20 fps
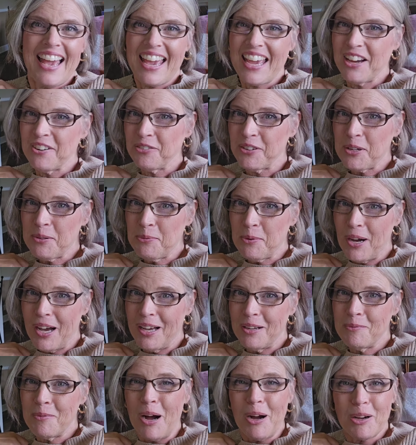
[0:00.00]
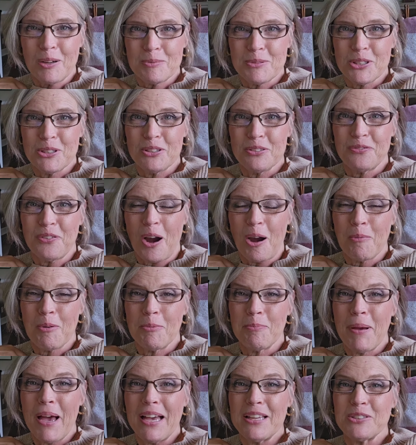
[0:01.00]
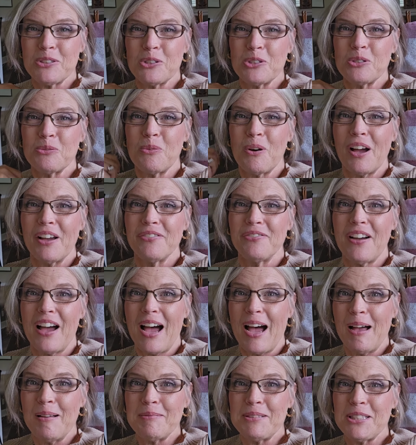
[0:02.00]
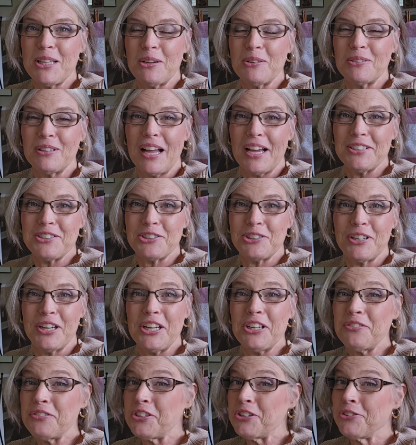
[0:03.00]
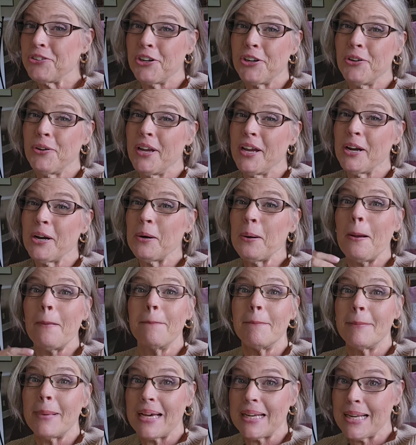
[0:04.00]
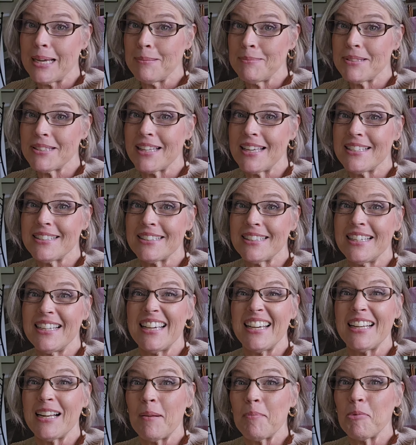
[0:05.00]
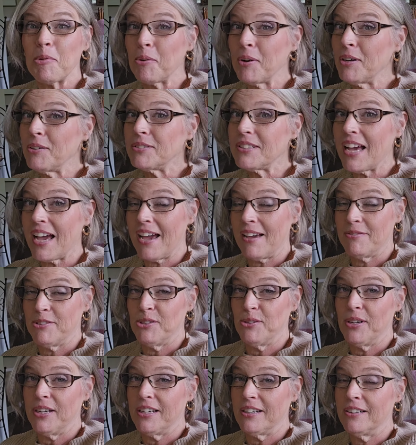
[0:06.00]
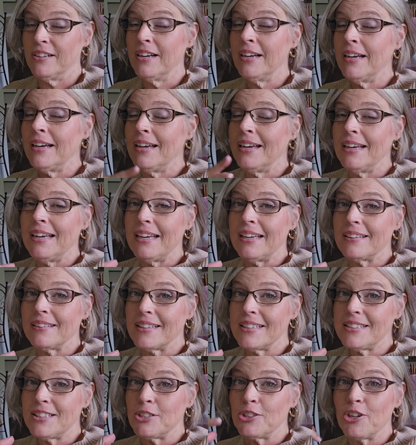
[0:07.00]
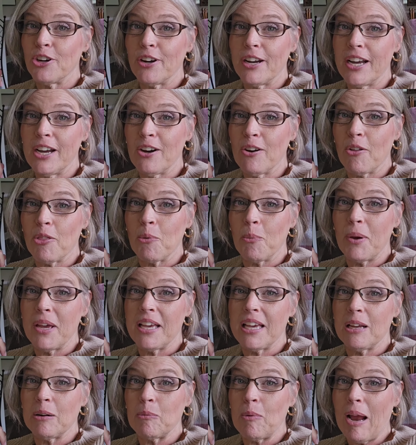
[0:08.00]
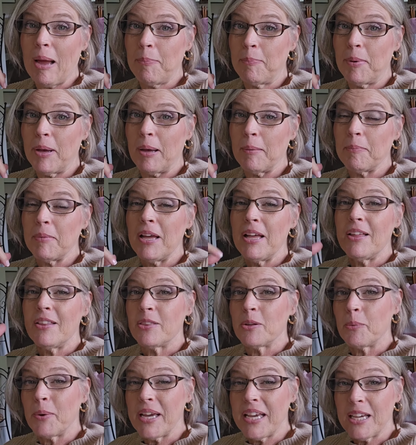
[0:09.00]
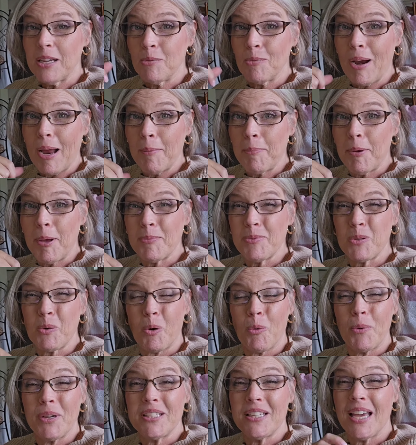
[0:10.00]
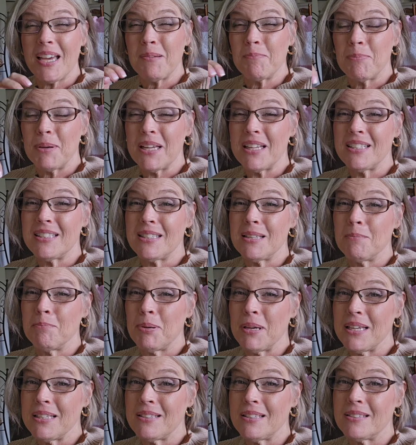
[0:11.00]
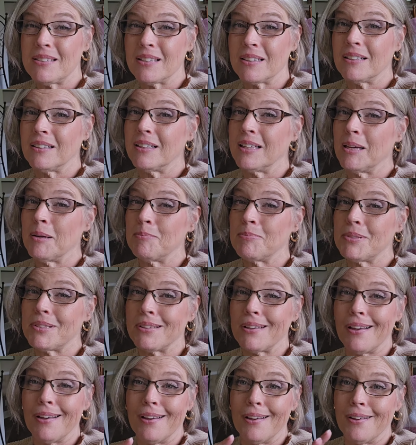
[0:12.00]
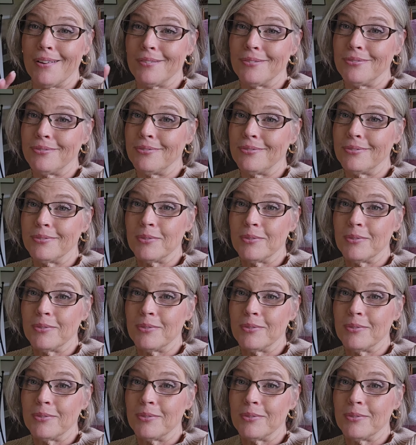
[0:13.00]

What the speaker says: Hey everyone, welcome to The Farm and Pastor's Wife. I'm so glad you're here. If you're new here, my name's Leslie and I'm thrilled to have you here. Listen, you're here on the weekend wrap-up. The weekend wrap-up's where we take bits and pieces and clips of